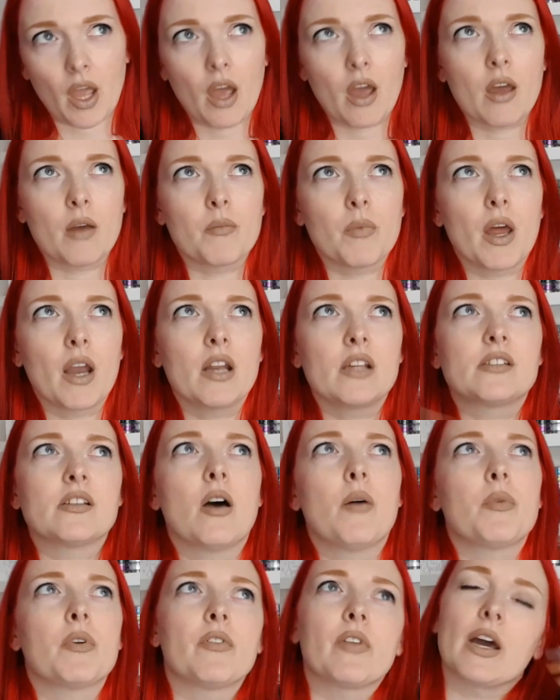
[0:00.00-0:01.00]
Um, an
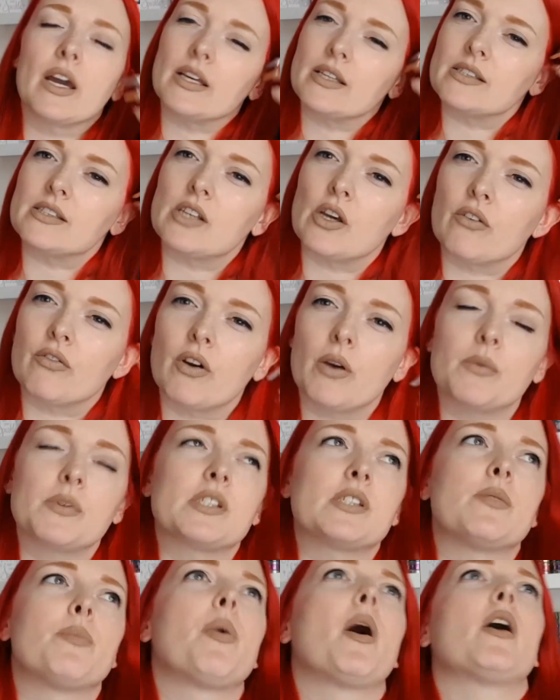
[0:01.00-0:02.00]
example of that is, so if I
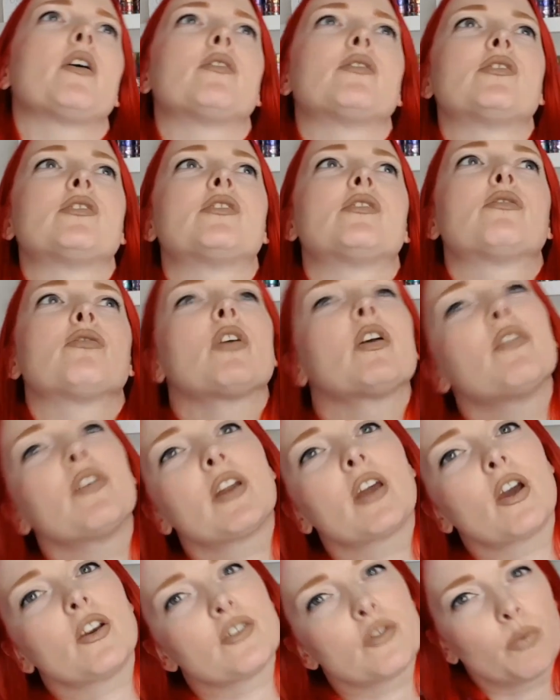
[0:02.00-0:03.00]
was to post three
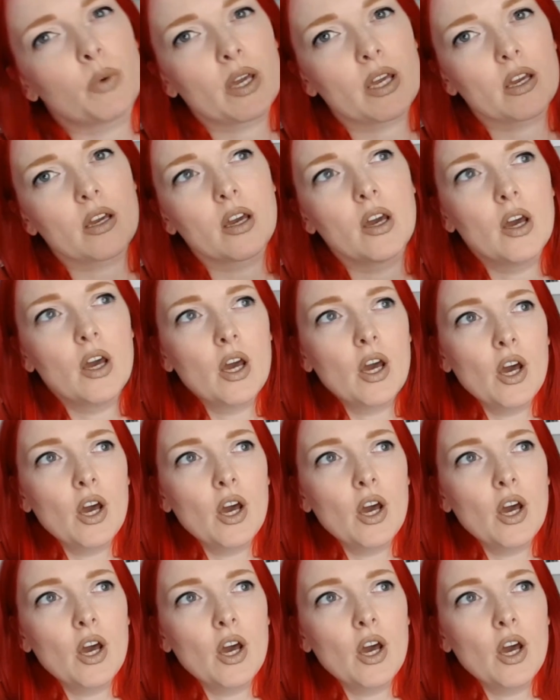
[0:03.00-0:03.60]
videos a week